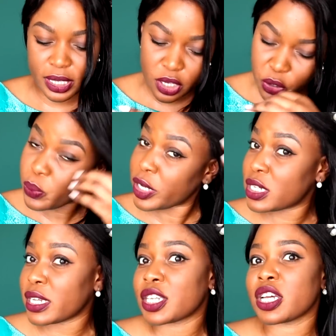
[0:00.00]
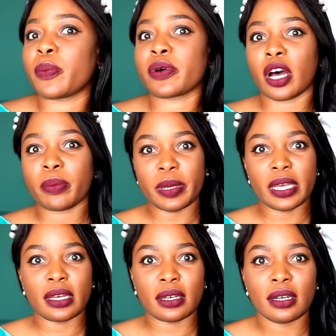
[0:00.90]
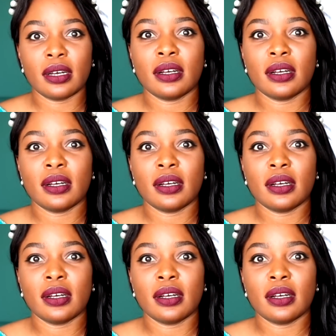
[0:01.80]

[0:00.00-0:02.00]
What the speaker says: It's a good way to touch up without being